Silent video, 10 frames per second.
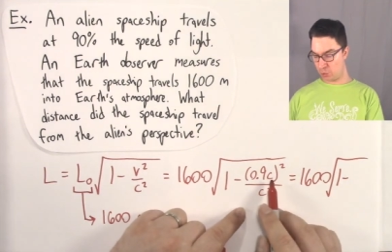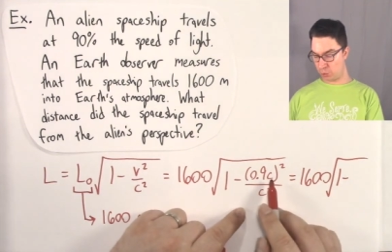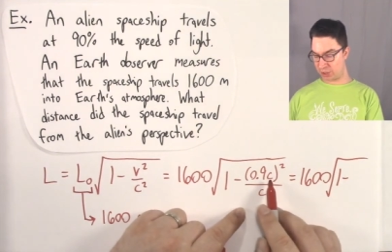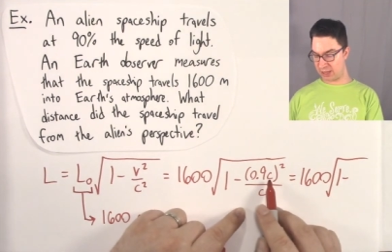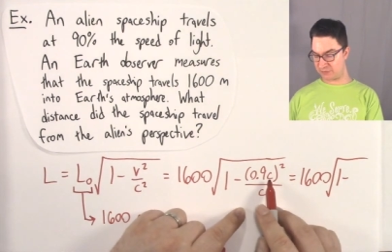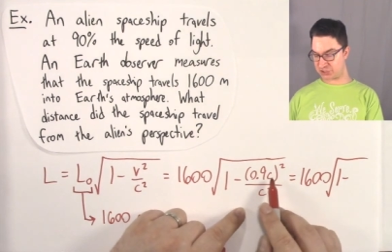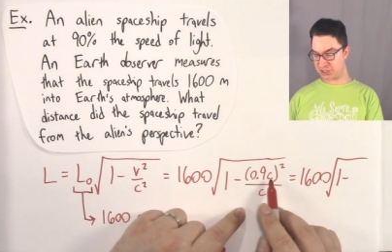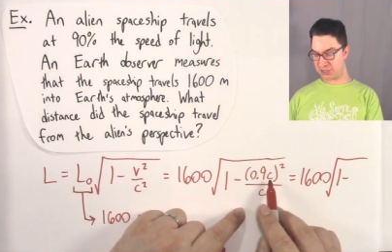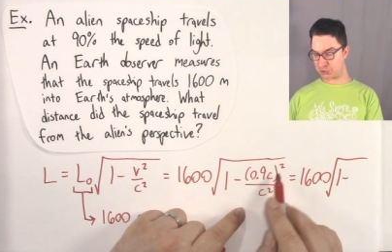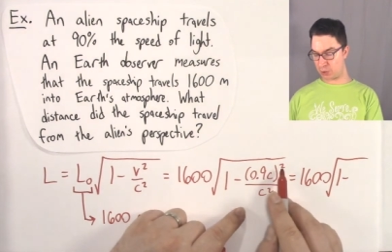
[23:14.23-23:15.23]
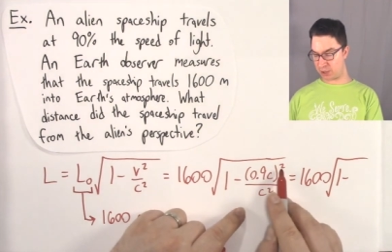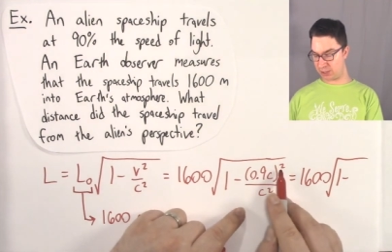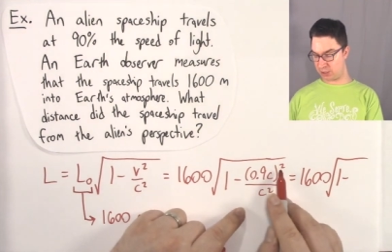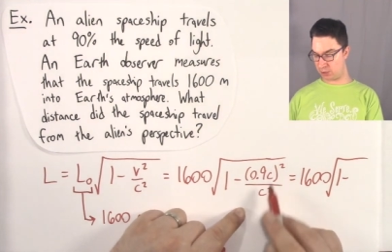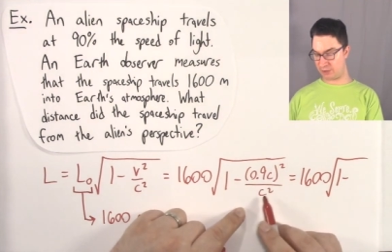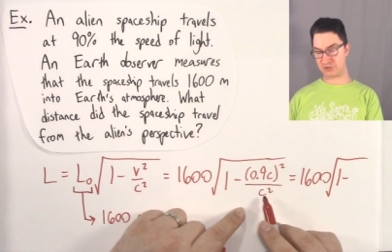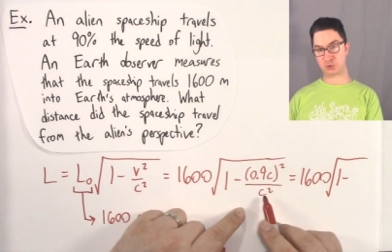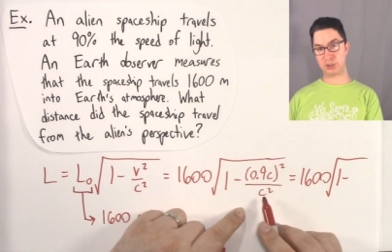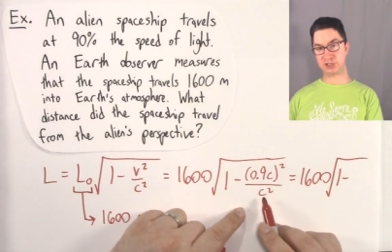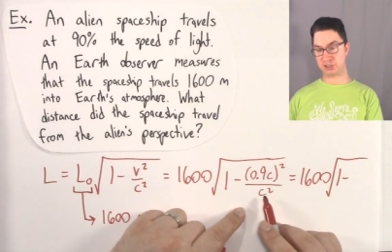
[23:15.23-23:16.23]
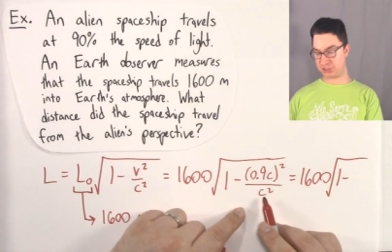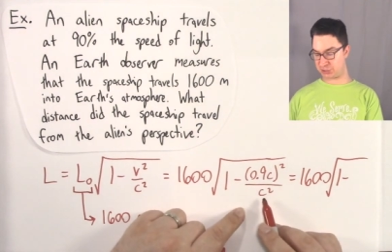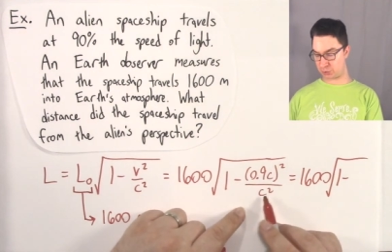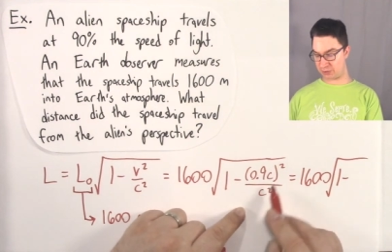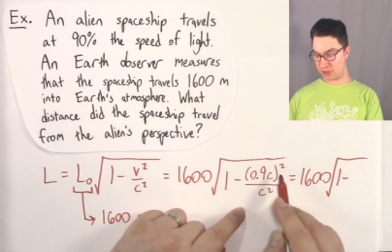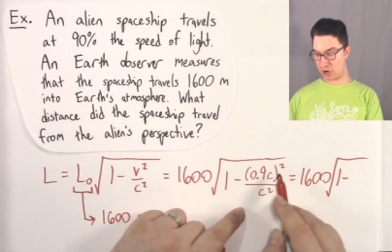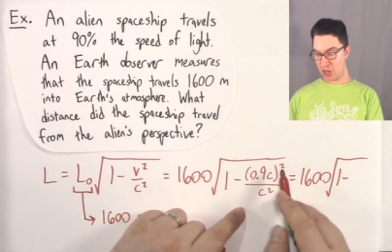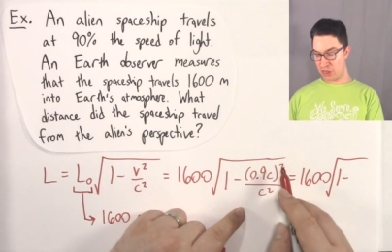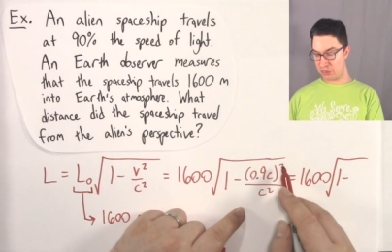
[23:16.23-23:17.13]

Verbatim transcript: We're going to have a c squared here, and we have a c squared there.